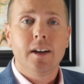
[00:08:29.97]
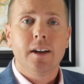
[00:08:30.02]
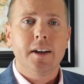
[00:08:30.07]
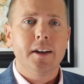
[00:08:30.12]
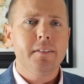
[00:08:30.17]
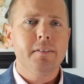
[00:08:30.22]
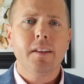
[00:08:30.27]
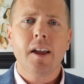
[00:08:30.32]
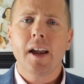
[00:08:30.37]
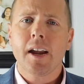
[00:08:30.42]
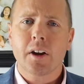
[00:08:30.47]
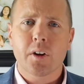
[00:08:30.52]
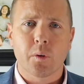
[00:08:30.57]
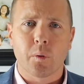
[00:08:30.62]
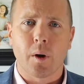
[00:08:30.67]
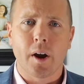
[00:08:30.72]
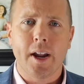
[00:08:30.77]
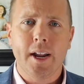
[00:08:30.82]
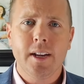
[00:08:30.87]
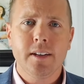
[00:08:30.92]
Isn't that
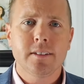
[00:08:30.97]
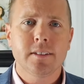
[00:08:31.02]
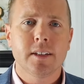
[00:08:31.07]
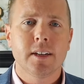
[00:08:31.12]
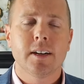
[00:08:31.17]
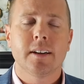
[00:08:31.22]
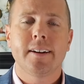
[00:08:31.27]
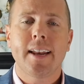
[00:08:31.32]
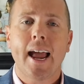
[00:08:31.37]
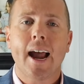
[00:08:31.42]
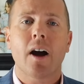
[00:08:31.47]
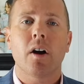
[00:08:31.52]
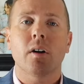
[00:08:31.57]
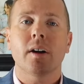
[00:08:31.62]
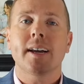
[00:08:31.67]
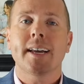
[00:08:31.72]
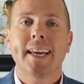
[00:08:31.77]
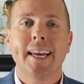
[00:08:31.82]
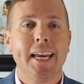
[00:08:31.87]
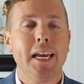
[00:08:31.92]
great? Now,
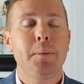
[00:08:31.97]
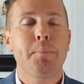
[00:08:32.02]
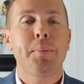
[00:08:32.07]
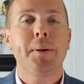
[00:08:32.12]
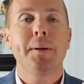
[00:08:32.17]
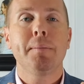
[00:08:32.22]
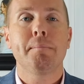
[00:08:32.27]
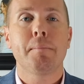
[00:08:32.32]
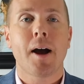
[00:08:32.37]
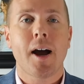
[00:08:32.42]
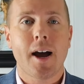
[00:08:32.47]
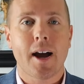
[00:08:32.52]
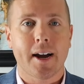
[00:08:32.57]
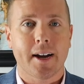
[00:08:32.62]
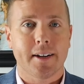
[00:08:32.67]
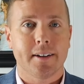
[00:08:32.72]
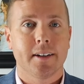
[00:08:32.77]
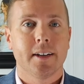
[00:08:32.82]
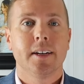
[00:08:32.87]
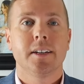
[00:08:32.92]
keep in
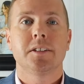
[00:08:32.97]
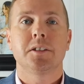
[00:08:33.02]
mind,